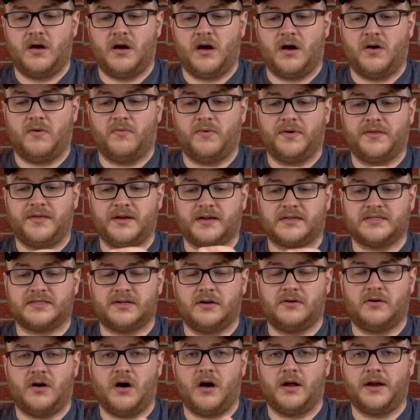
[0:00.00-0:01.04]

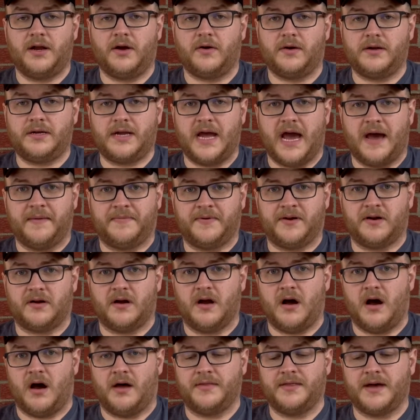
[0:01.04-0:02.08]

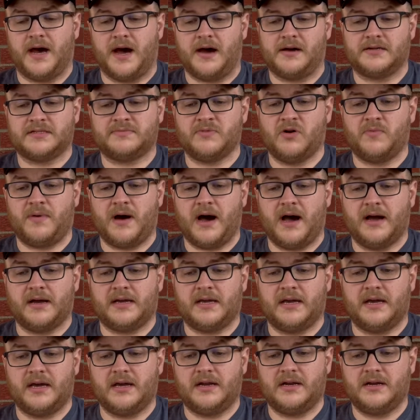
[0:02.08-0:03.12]
adapter on the Osmo
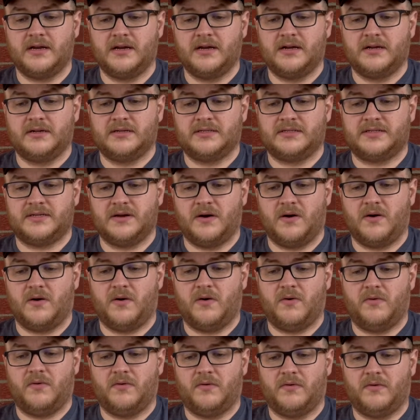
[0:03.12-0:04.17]
Pocket.
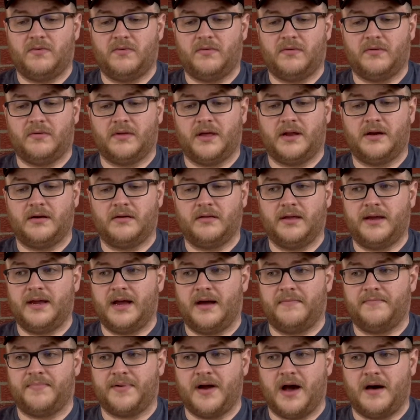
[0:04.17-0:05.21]
So literally,
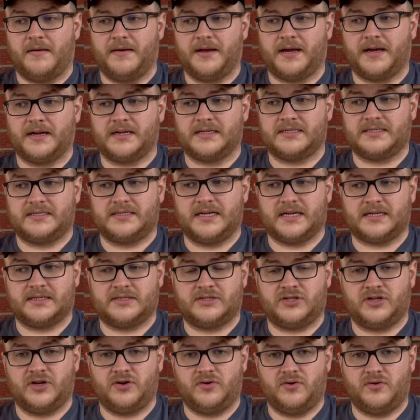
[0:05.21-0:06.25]
I'm probably gonna stick
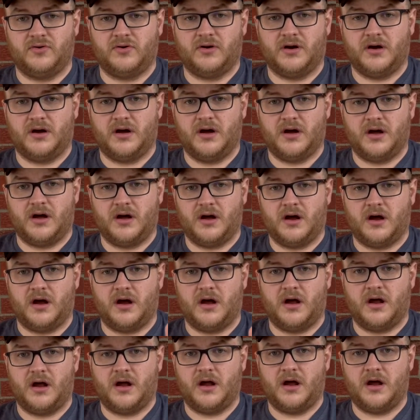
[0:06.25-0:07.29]
to
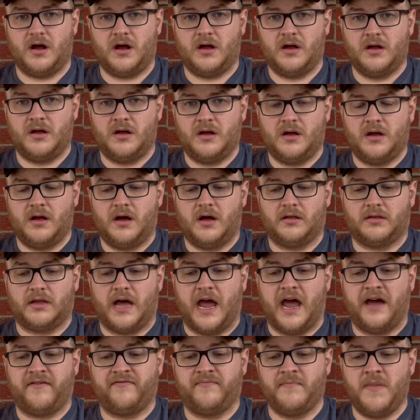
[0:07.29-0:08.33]
a
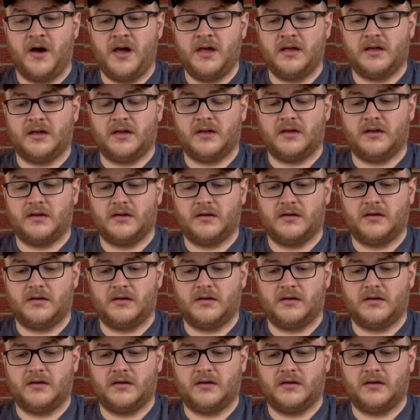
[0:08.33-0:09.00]
lav mic,